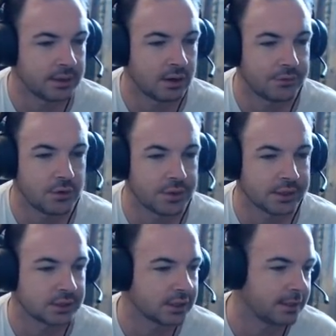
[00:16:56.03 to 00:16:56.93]
There are a few
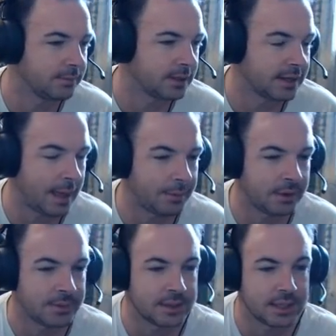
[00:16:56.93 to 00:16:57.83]
things that can happen.
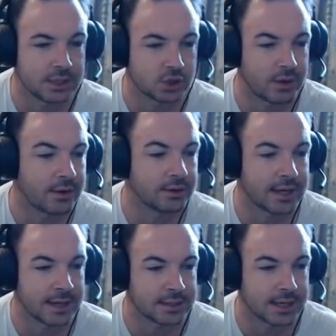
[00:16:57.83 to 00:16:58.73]
I mean, the Shrouded
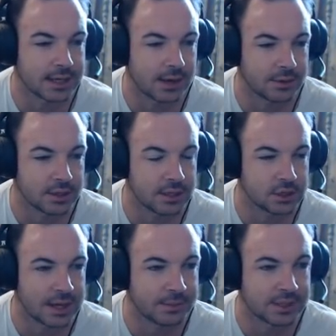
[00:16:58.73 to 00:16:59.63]
can take out the
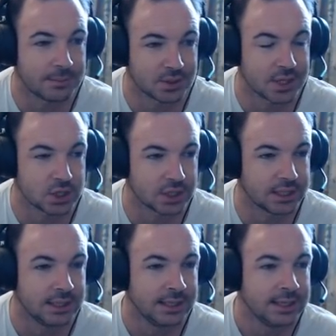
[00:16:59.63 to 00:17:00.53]
Jambazan potentially.